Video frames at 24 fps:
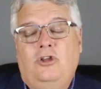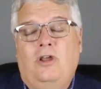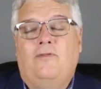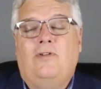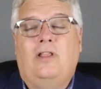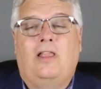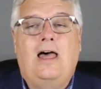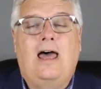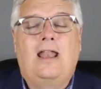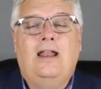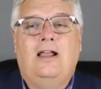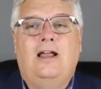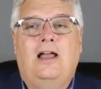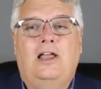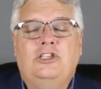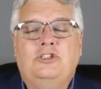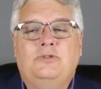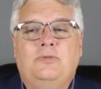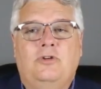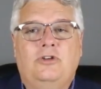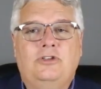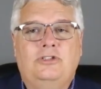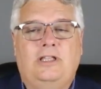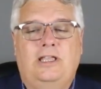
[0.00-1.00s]
you have a lot of
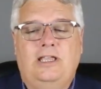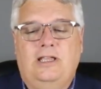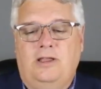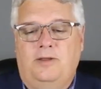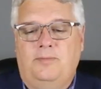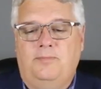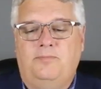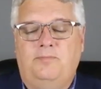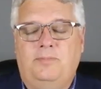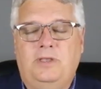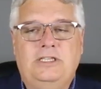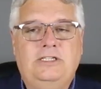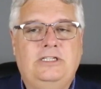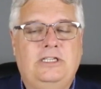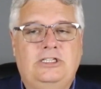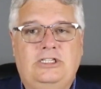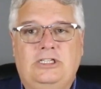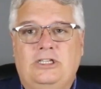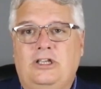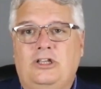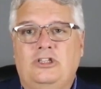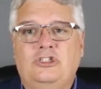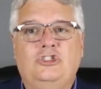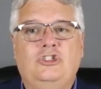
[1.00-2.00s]
customers, like a business
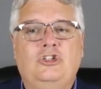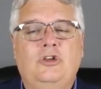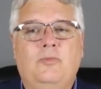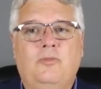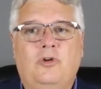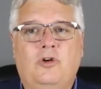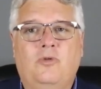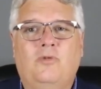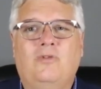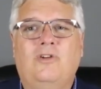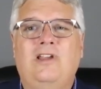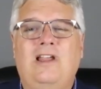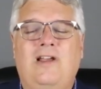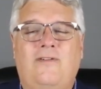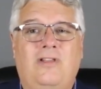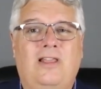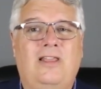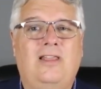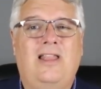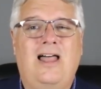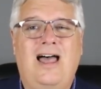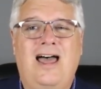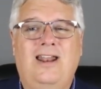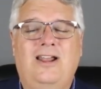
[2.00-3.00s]
to consumer where you have a
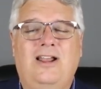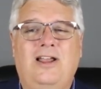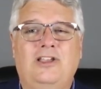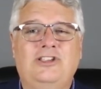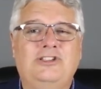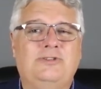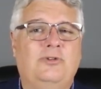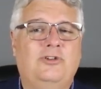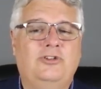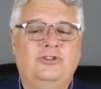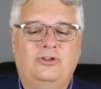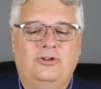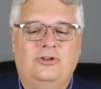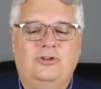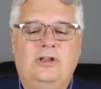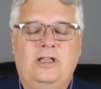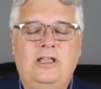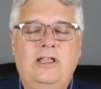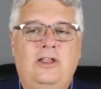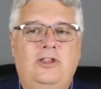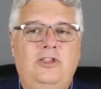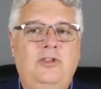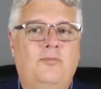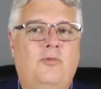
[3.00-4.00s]
lot of customers, or
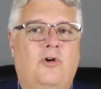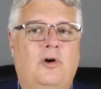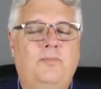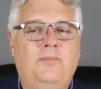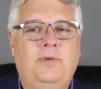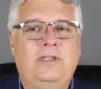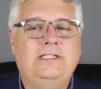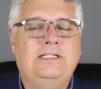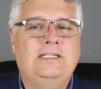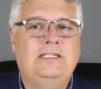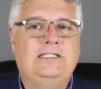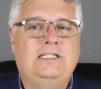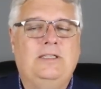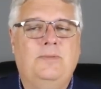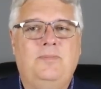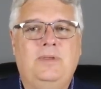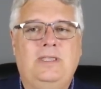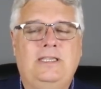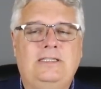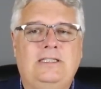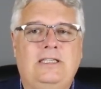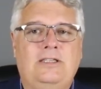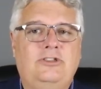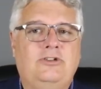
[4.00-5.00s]
you more business to
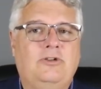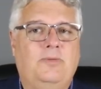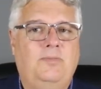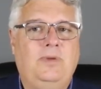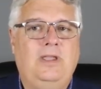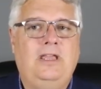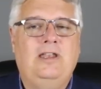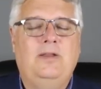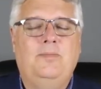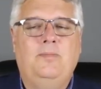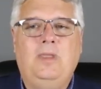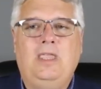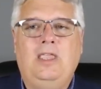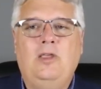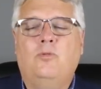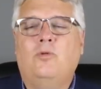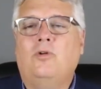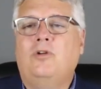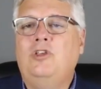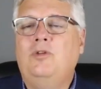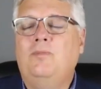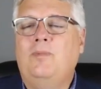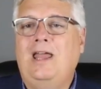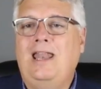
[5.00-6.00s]
business or B2B where
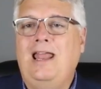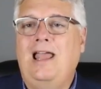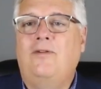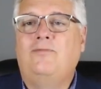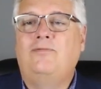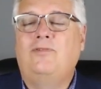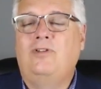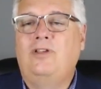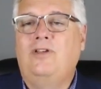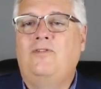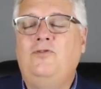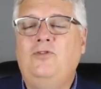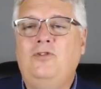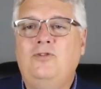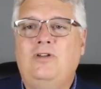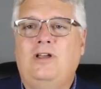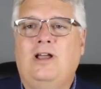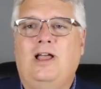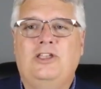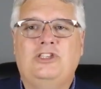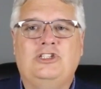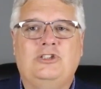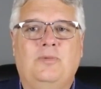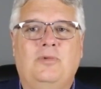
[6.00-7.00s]
you might have only a few
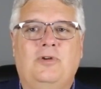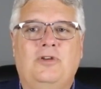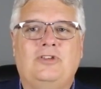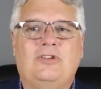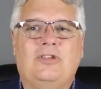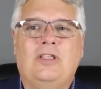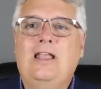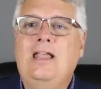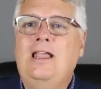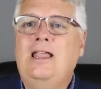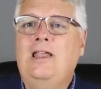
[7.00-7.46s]
customers?